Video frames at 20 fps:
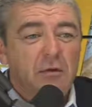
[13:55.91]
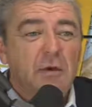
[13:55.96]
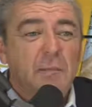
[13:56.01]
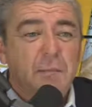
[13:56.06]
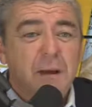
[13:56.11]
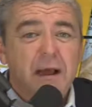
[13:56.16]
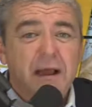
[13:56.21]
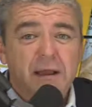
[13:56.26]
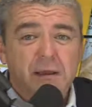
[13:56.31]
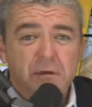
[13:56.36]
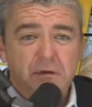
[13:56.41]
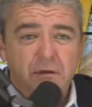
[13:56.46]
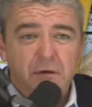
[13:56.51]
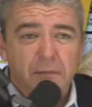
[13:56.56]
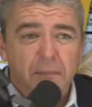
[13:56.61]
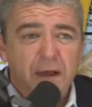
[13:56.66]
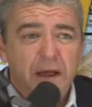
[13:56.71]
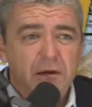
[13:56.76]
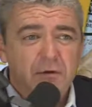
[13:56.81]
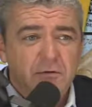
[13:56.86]
You could buy
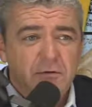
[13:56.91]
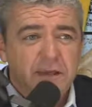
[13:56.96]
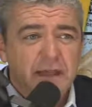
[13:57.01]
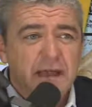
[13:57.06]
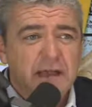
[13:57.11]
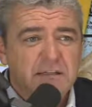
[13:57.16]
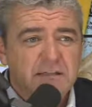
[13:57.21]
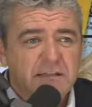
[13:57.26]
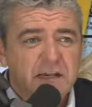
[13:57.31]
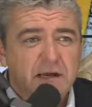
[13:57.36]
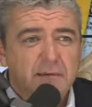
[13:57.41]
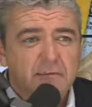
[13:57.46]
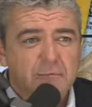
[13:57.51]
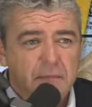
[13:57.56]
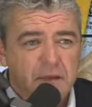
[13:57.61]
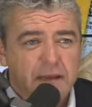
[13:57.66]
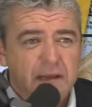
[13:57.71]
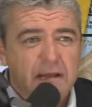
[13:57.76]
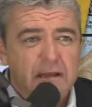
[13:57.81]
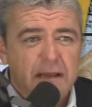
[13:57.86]
it on Cash App
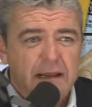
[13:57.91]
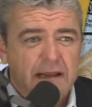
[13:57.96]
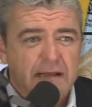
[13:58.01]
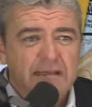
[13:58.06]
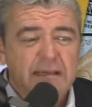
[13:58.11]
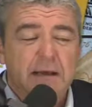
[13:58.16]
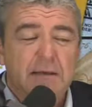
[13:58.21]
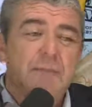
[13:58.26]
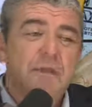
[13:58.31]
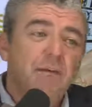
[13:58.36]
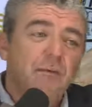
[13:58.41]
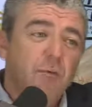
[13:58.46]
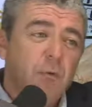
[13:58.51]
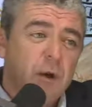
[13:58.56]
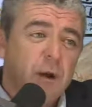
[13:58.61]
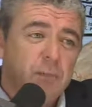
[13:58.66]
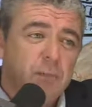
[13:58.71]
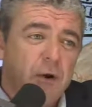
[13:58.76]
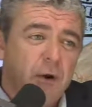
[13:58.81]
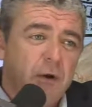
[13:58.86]
anytime. That's
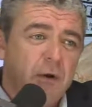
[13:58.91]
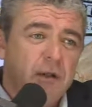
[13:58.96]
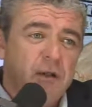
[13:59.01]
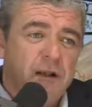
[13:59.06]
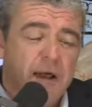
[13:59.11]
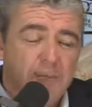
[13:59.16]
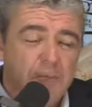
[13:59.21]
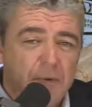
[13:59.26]
where I bought it.